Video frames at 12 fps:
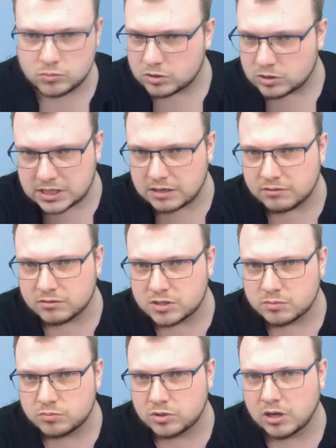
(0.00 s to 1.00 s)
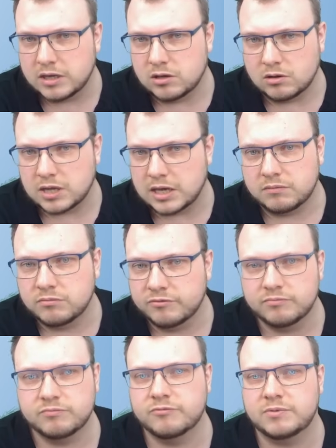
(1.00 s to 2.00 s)
didn't, they
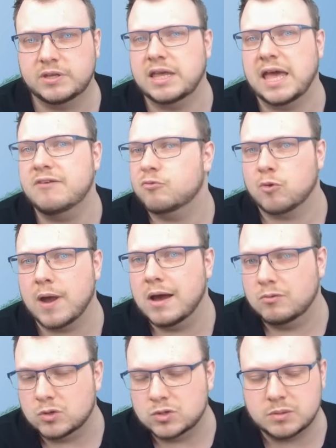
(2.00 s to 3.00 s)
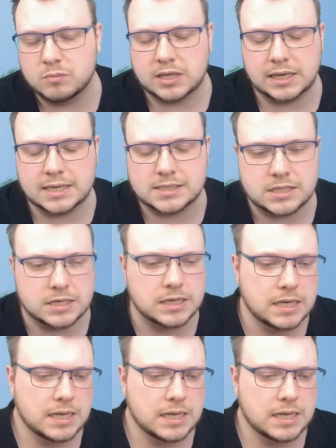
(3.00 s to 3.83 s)
gave ground or something last turn,